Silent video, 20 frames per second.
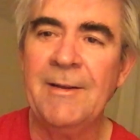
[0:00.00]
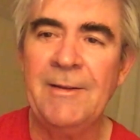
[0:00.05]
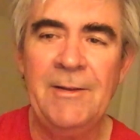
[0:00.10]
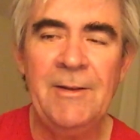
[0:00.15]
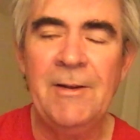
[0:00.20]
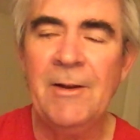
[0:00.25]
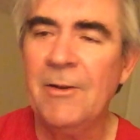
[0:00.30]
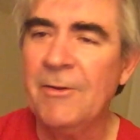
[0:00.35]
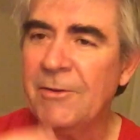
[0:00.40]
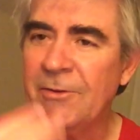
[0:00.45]

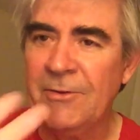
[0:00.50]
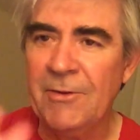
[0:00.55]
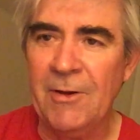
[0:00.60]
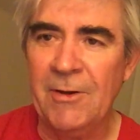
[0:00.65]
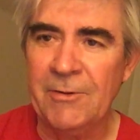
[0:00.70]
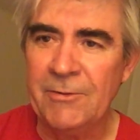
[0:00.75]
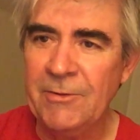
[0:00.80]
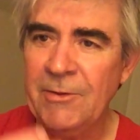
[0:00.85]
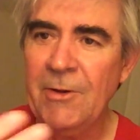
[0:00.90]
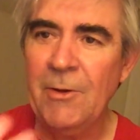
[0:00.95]
you know the
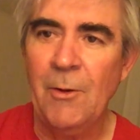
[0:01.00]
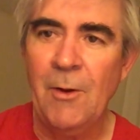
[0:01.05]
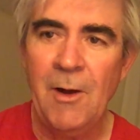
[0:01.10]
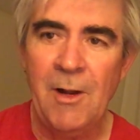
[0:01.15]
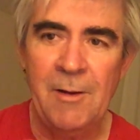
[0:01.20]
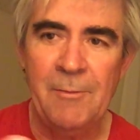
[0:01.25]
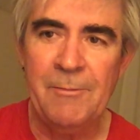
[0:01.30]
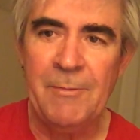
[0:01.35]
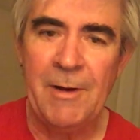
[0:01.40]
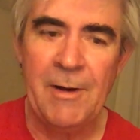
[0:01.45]
songs, you know
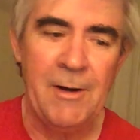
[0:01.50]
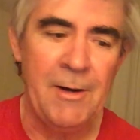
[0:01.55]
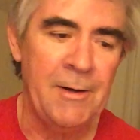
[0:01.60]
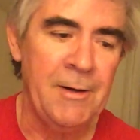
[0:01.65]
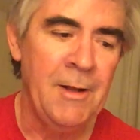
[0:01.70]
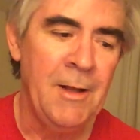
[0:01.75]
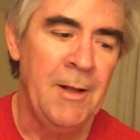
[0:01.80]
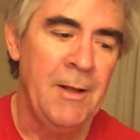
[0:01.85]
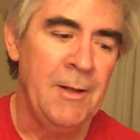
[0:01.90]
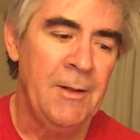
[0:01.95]
all of them by
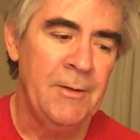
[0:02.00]
heart.